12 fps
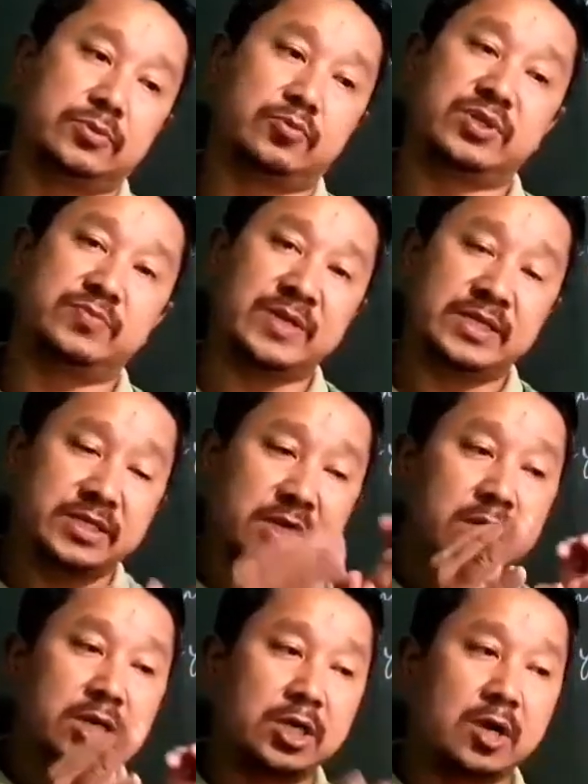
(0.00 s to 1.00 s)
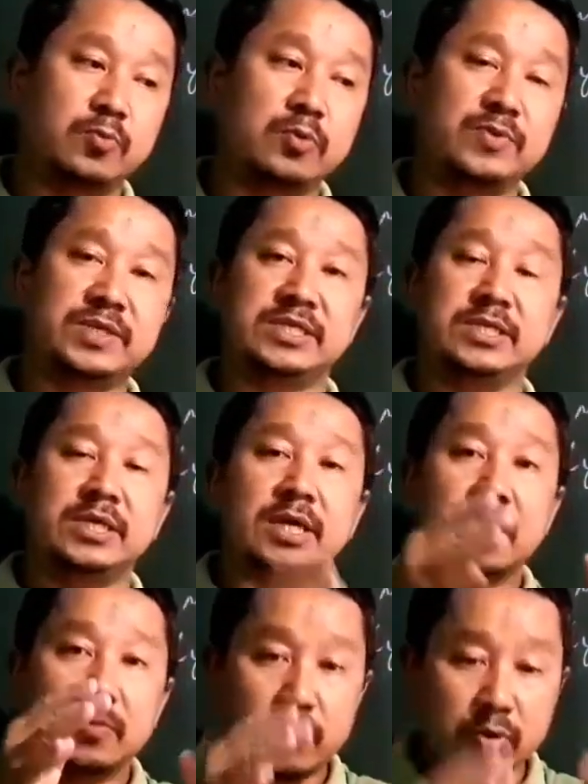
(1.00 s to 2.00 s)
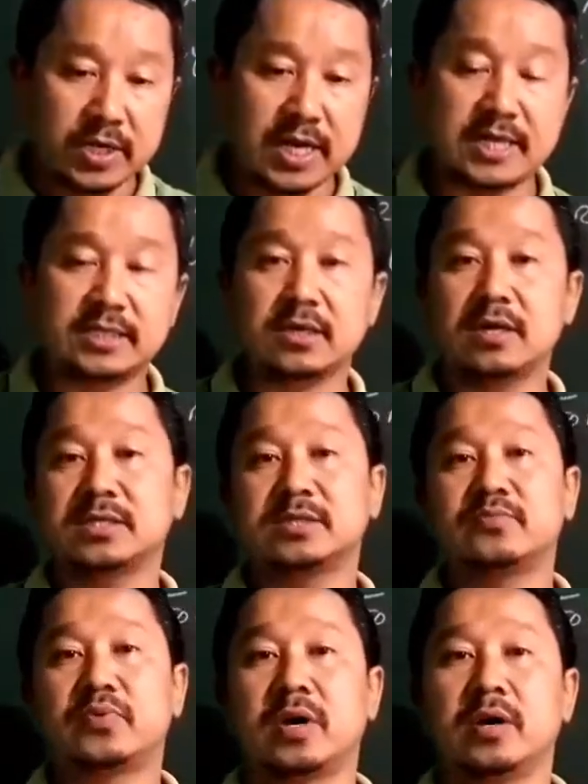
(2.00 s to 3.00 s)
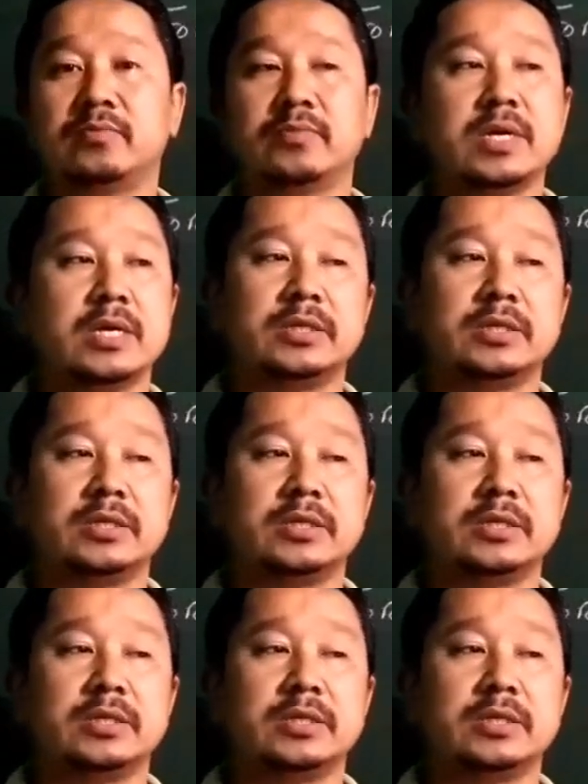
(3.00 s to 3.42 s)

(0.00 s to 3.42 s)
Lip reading: which means WBC protects us from